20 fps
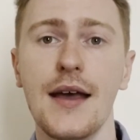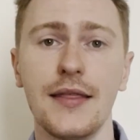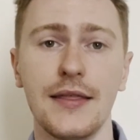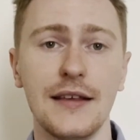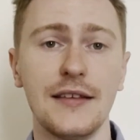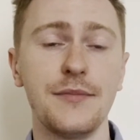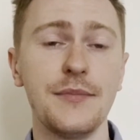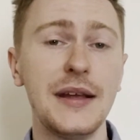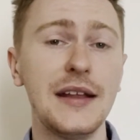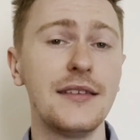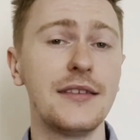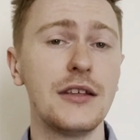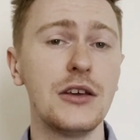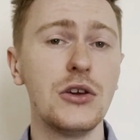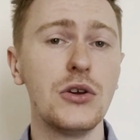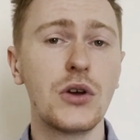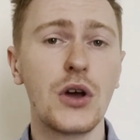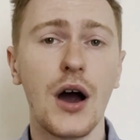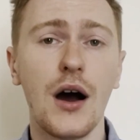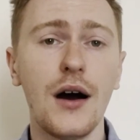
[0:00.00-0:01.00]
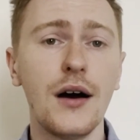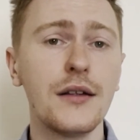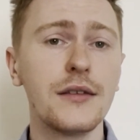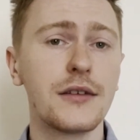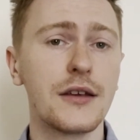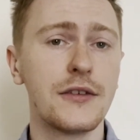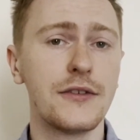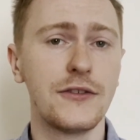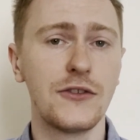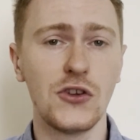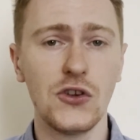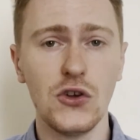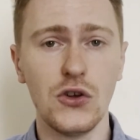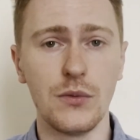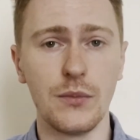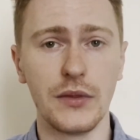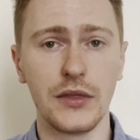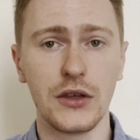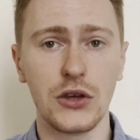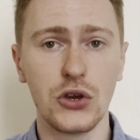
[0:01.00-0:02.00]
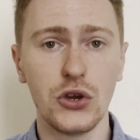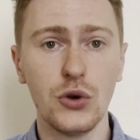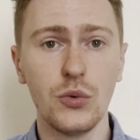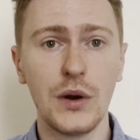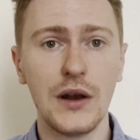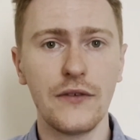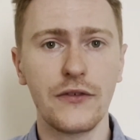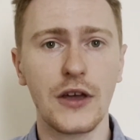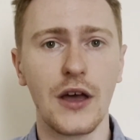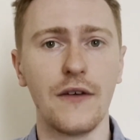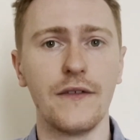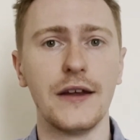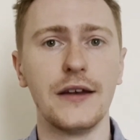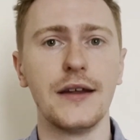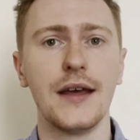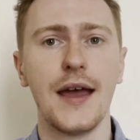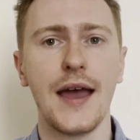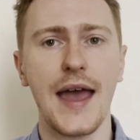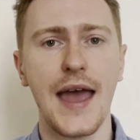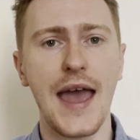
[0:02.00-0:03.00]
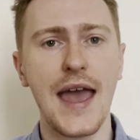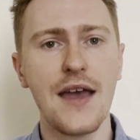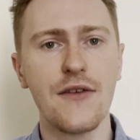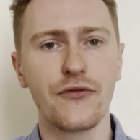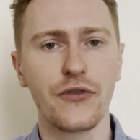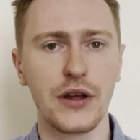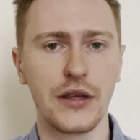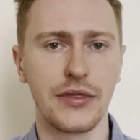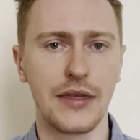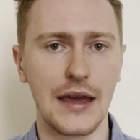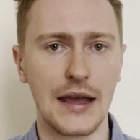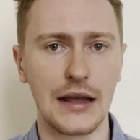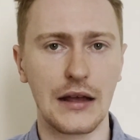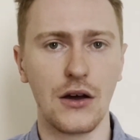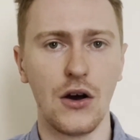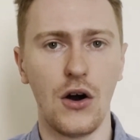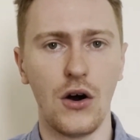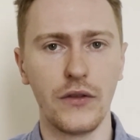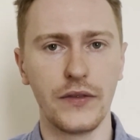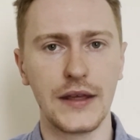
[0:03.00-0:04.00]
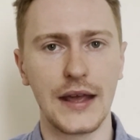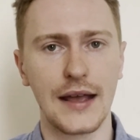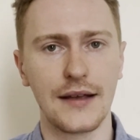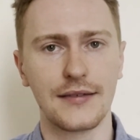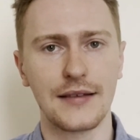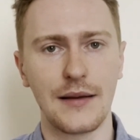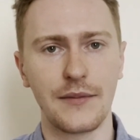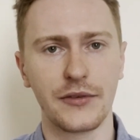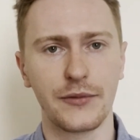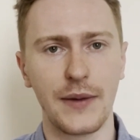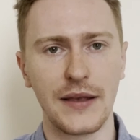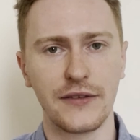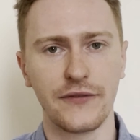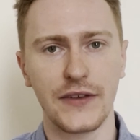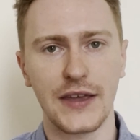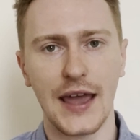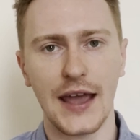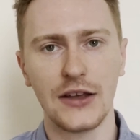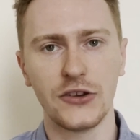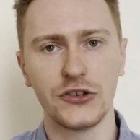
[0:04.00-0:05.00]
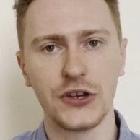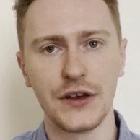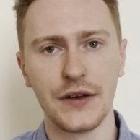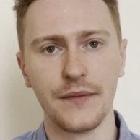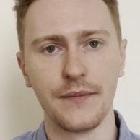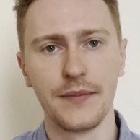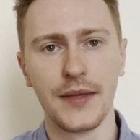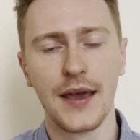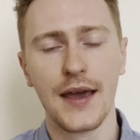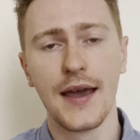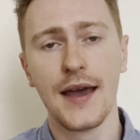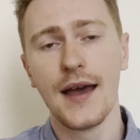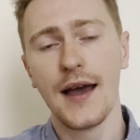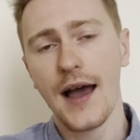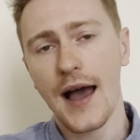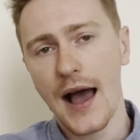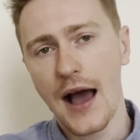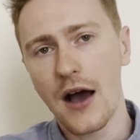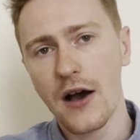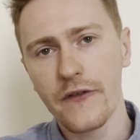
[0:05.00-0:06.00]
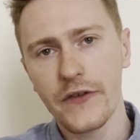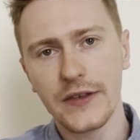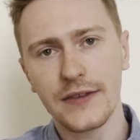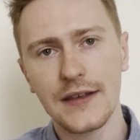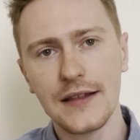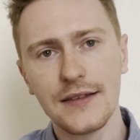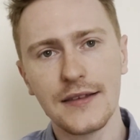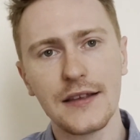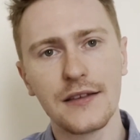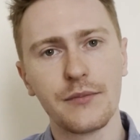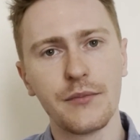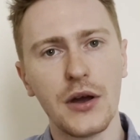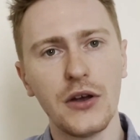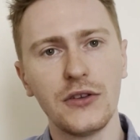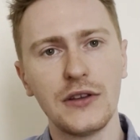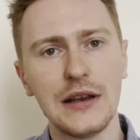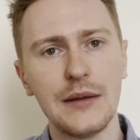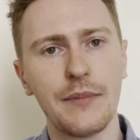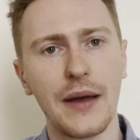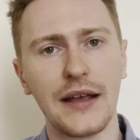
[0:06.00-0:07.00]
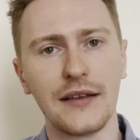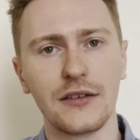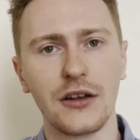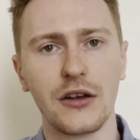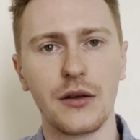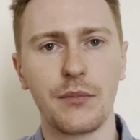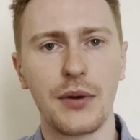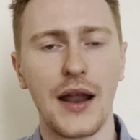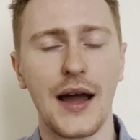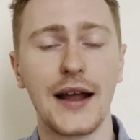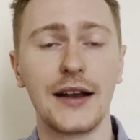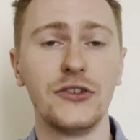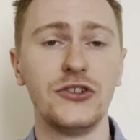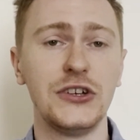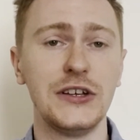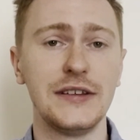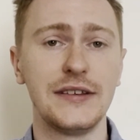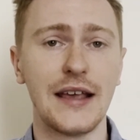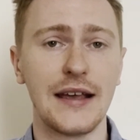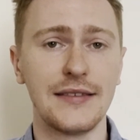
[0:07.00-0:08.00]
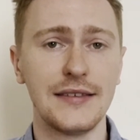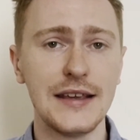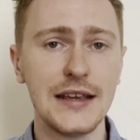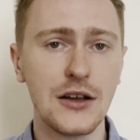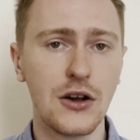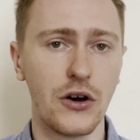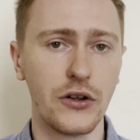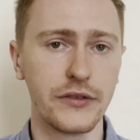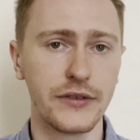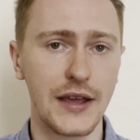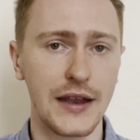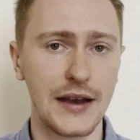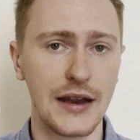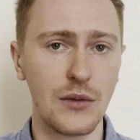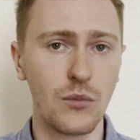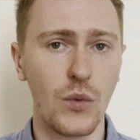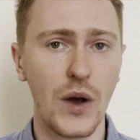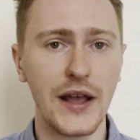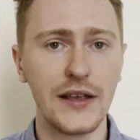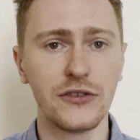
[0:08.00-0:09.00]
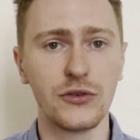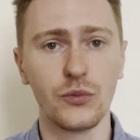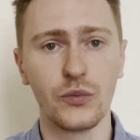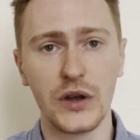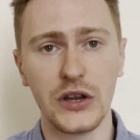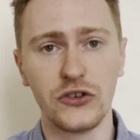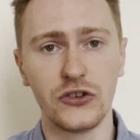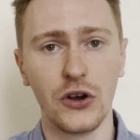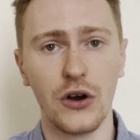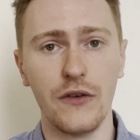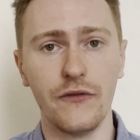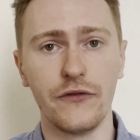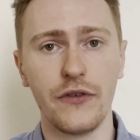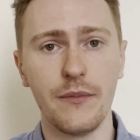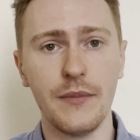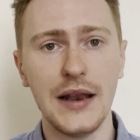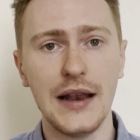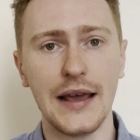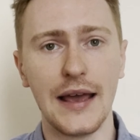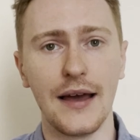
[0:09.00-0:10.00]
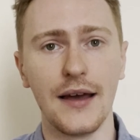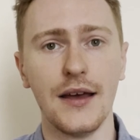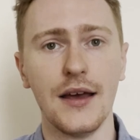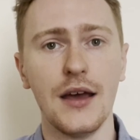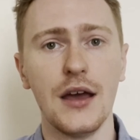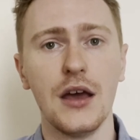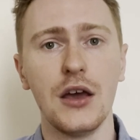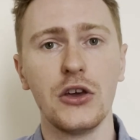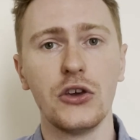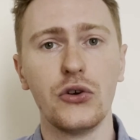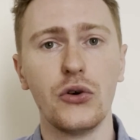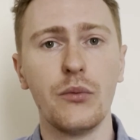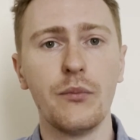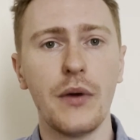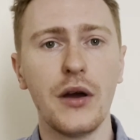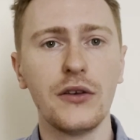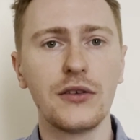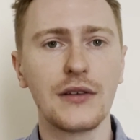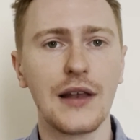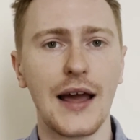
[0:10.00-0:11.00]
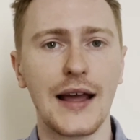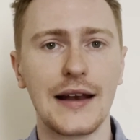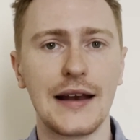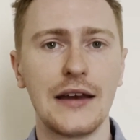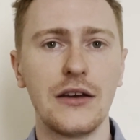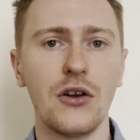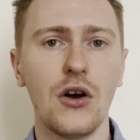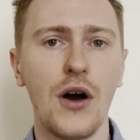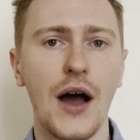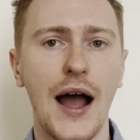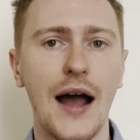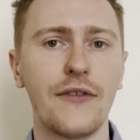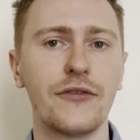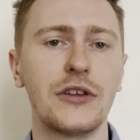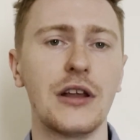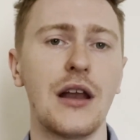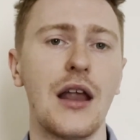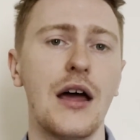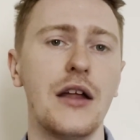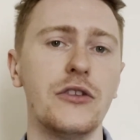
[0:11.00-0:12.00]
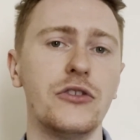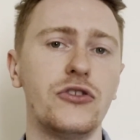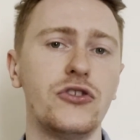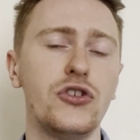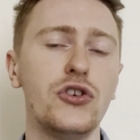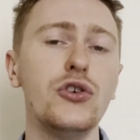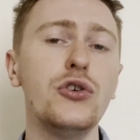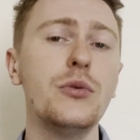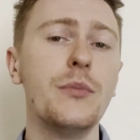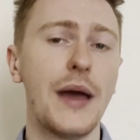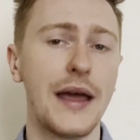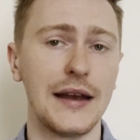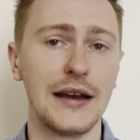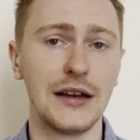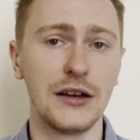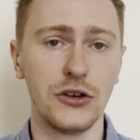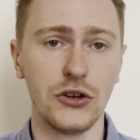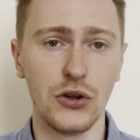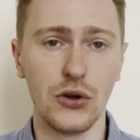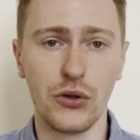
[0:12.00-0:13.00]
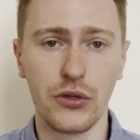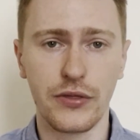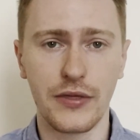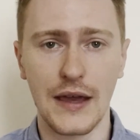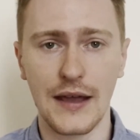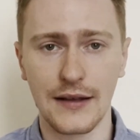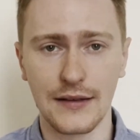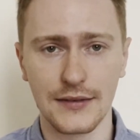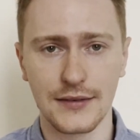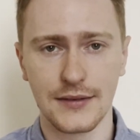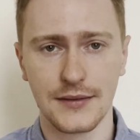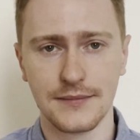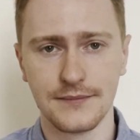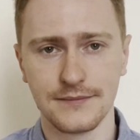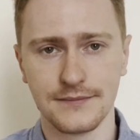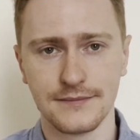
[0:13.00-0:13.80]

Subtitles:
This means that you can't assume that you will have covered everything on the exam specification. However, since it's mostly based on applying GCSE content in ways of which you're unfamiliar, you'll most likely not have to learn too many new things.